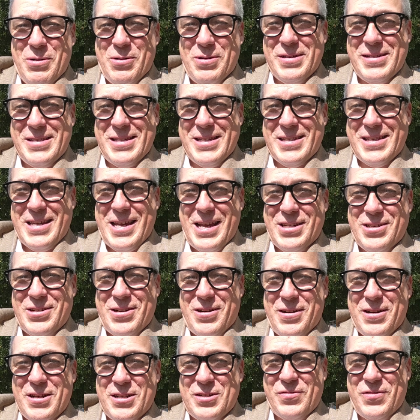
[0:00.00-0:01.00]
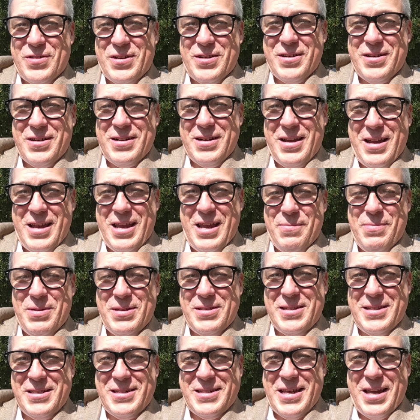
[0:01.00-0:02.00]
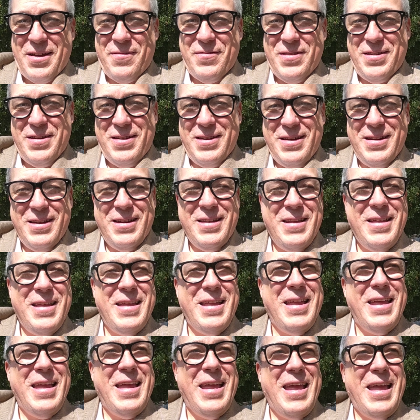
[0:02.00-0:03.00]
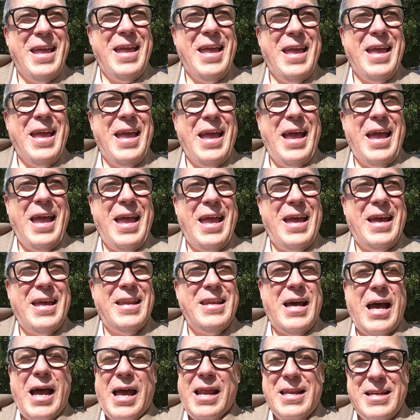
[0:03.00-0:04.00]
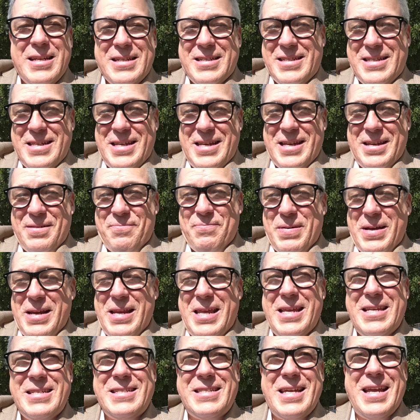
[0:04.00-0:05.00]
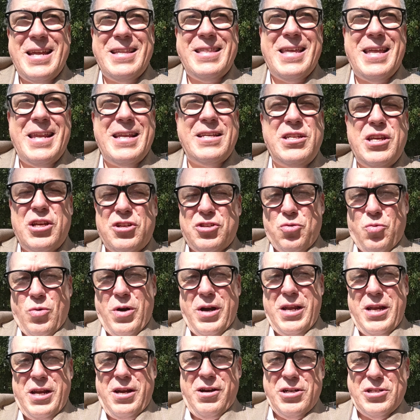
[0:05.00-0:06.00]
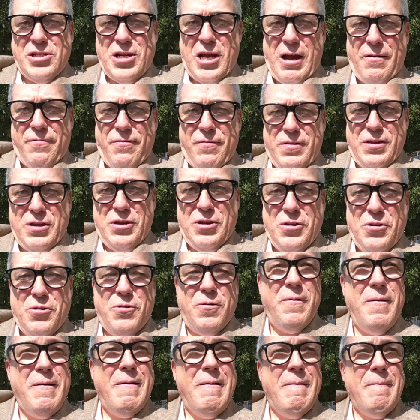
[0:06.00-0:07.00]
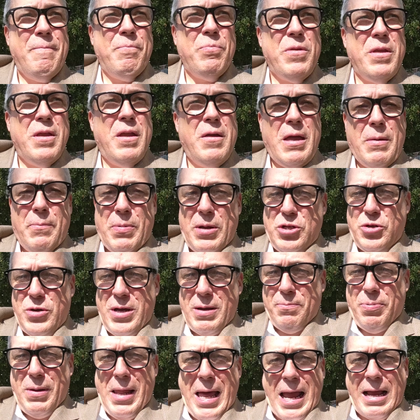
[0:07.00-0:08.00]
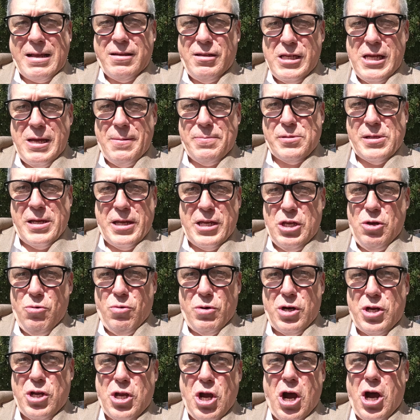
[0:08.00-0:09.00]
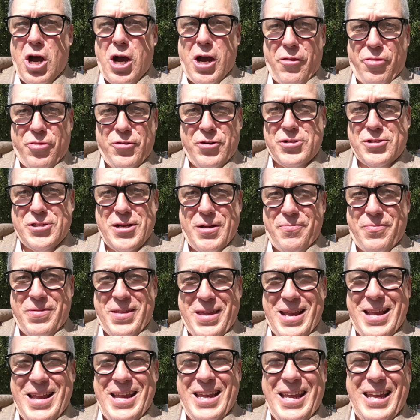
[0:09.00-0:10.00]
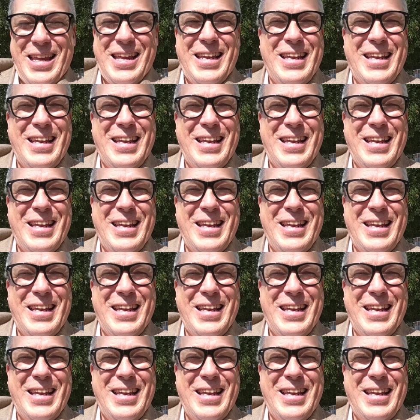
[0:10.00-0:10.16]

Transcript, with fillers: Mona's the sketch artist for ABC7. And I didn't see it, but he said that it took 20 years off of you. But you had black lips, like you were goth or something.